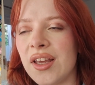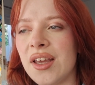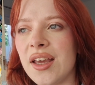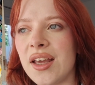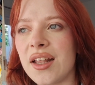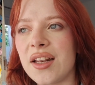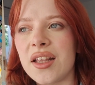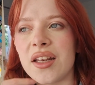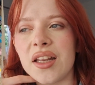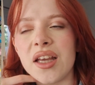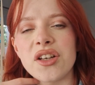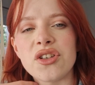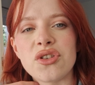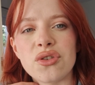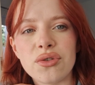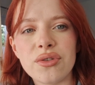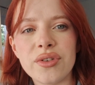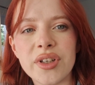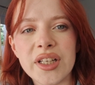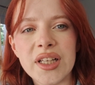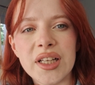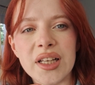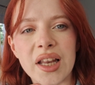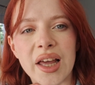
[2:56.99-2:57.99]
And then I do
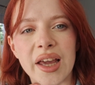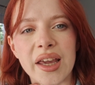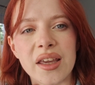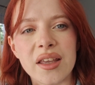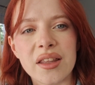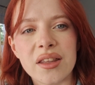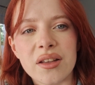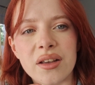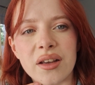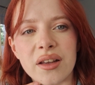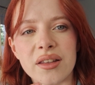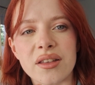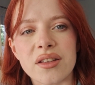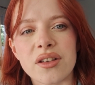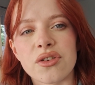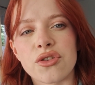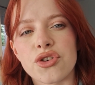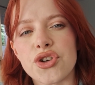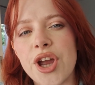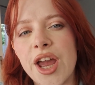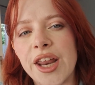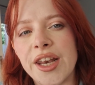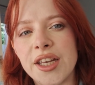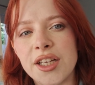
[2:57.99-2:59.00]
really like the
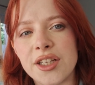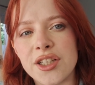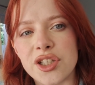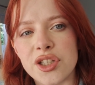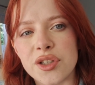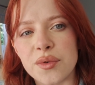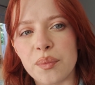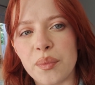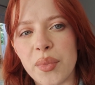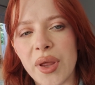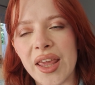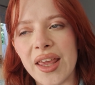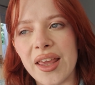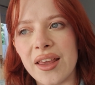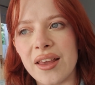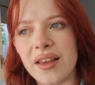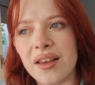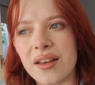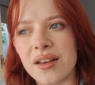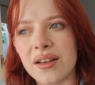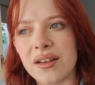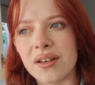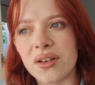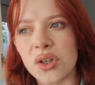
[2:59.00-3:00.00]
reddish
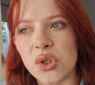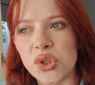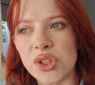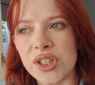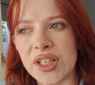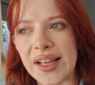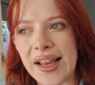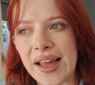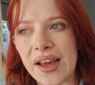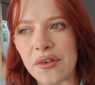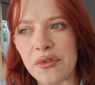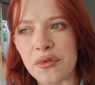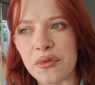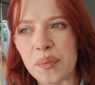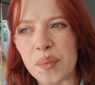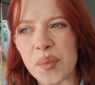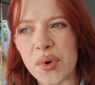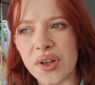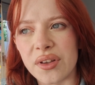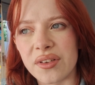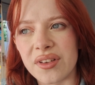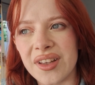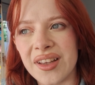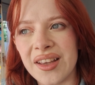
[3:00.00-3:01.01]
pink on the left,
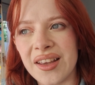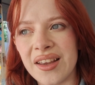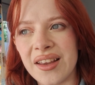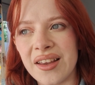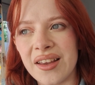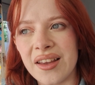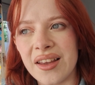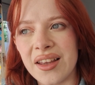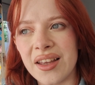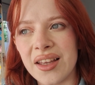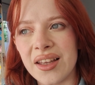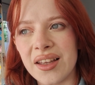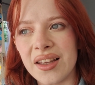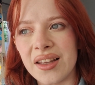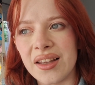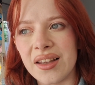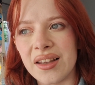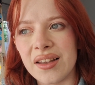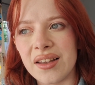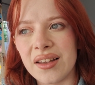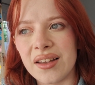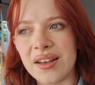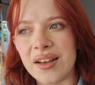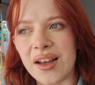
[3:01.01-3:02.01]
but
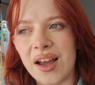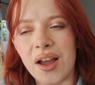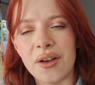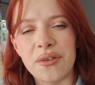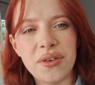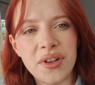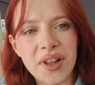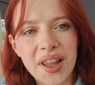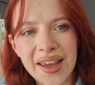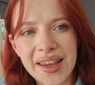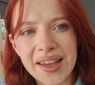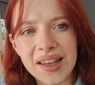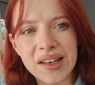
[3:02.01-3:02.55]
I feel like